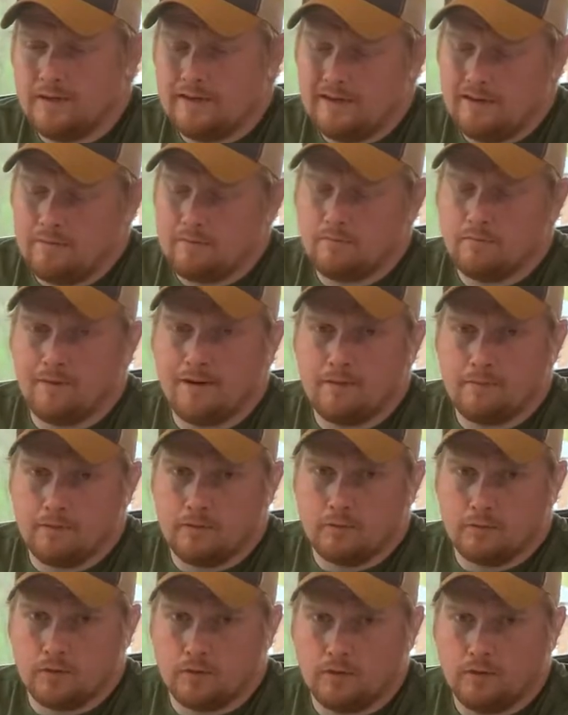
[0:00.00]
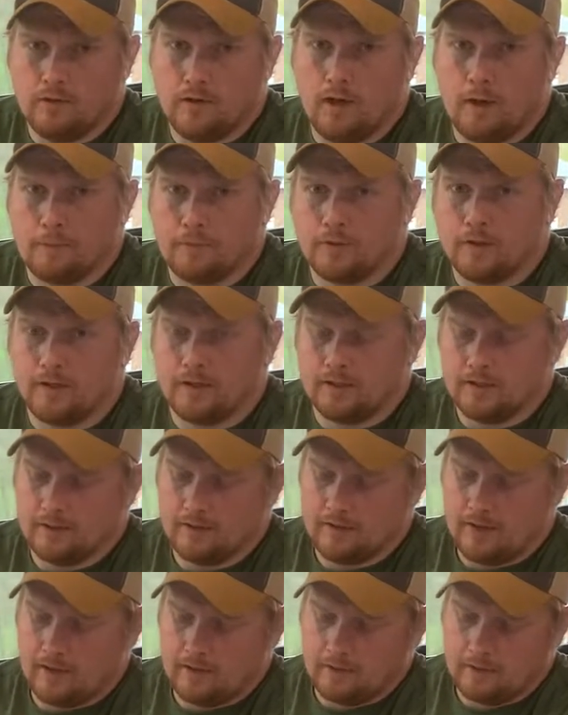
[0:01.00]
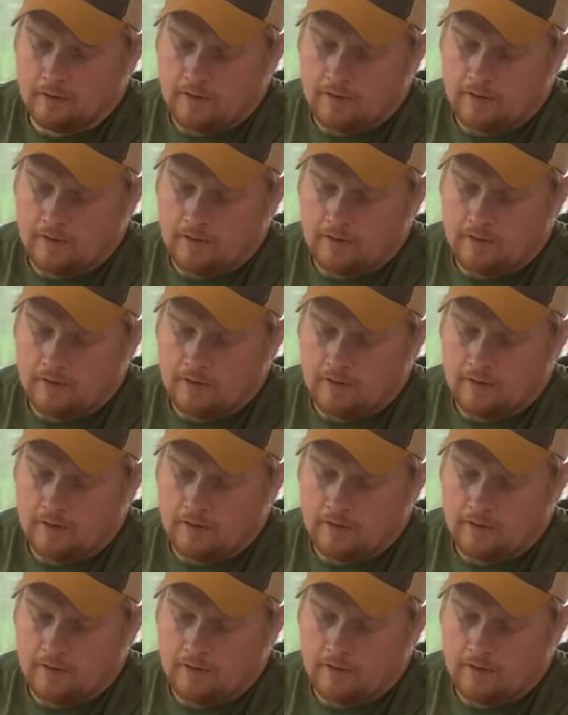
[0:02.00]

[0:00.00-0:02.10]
it might be worth upgrading to that.